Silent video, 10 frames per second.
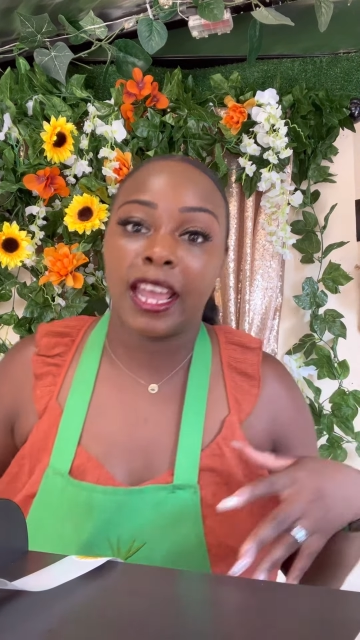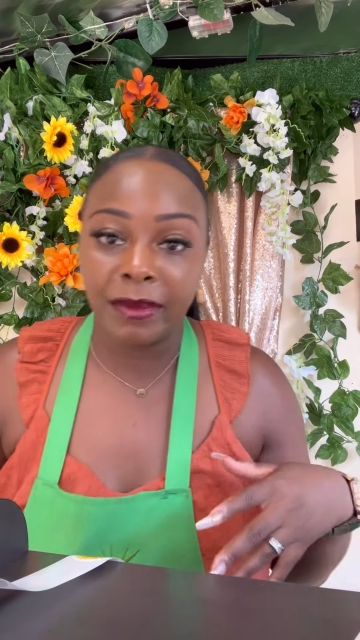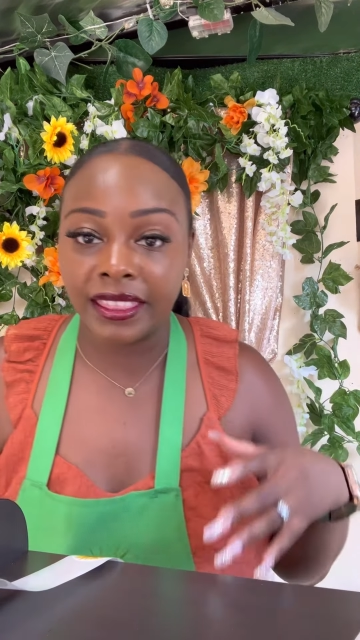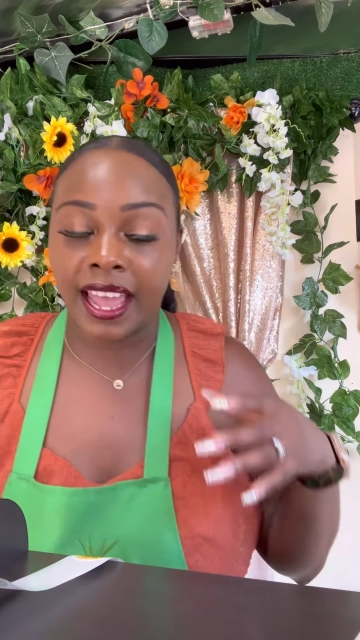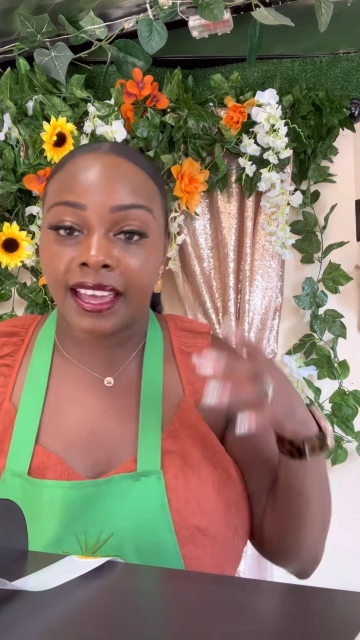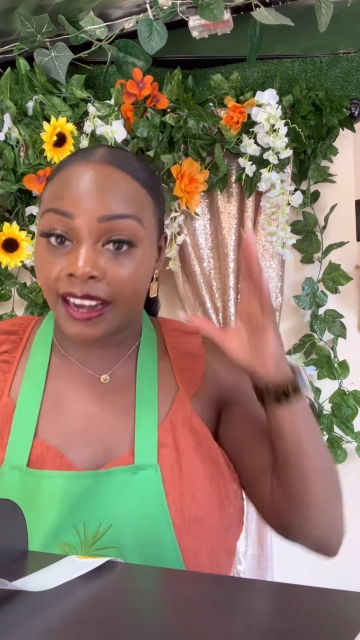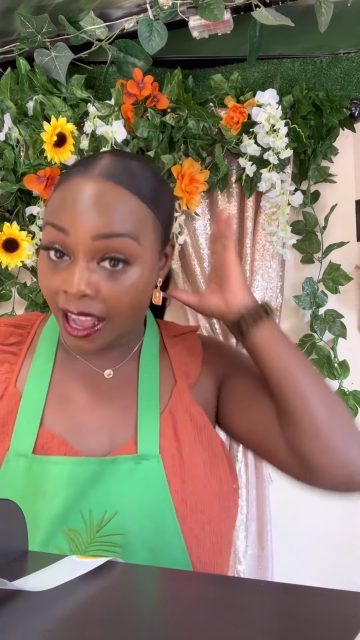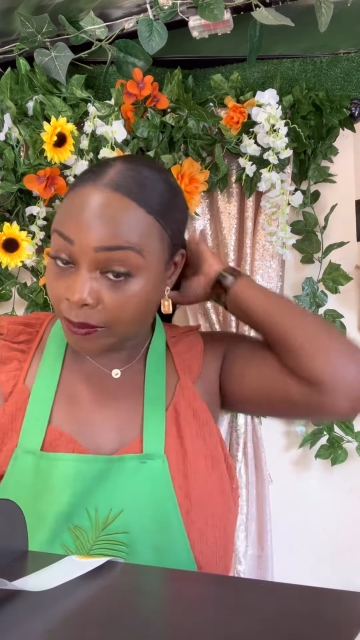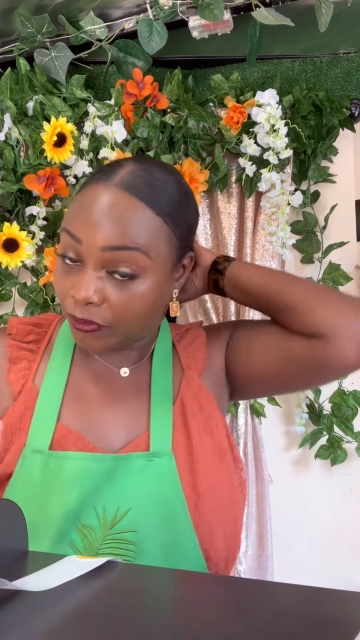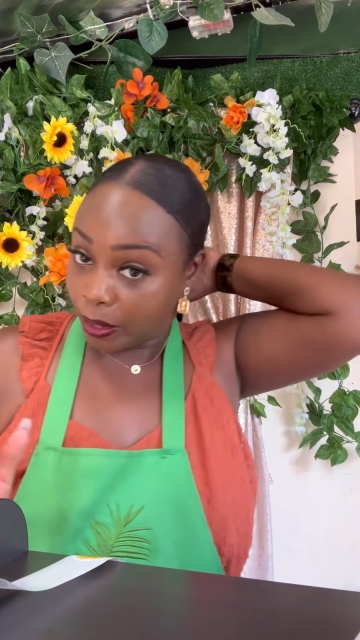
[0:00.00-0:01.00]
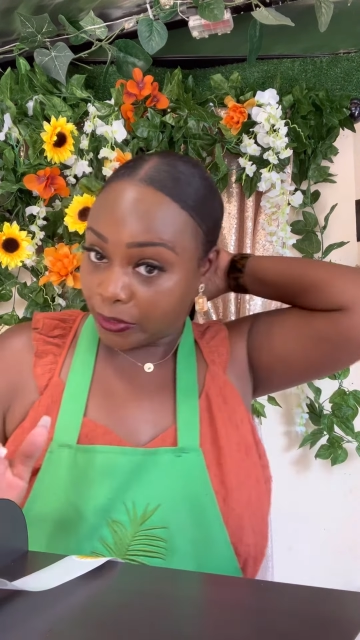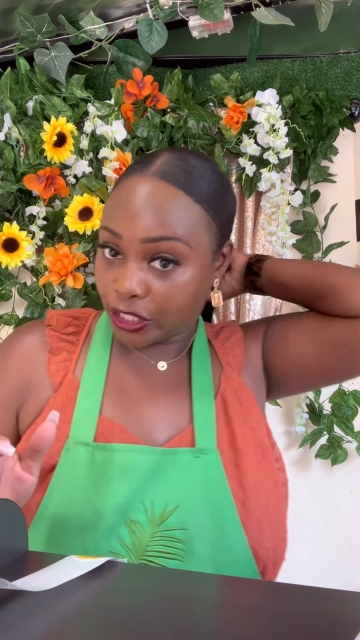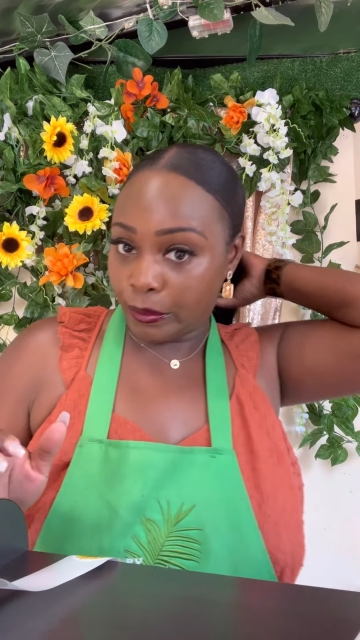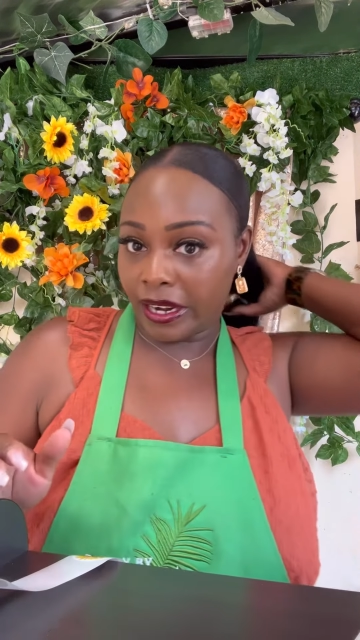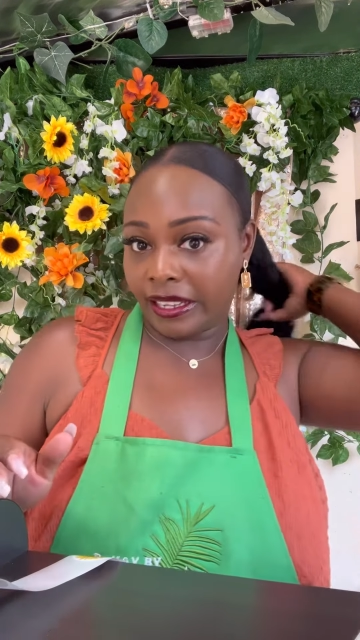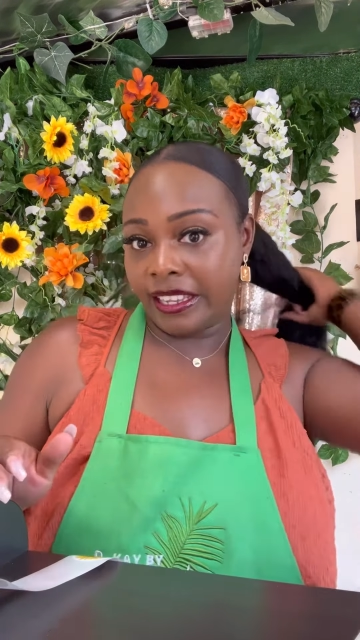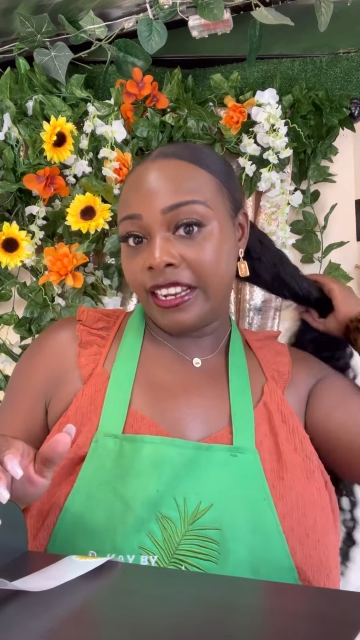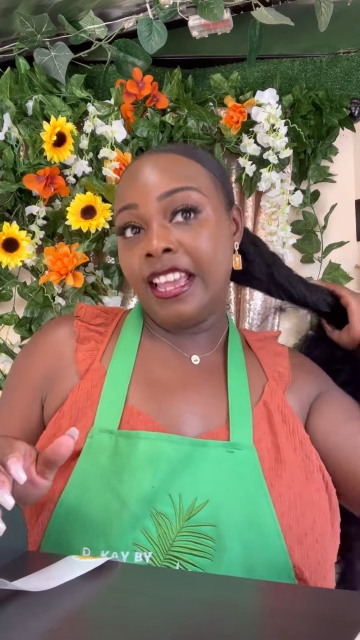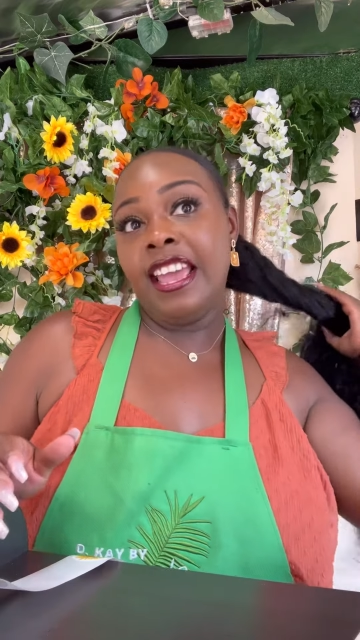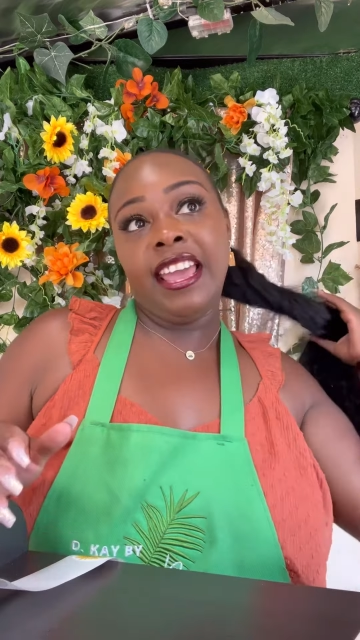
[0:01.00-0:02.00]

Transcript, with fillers: I'm at the Anaheim Farmers Market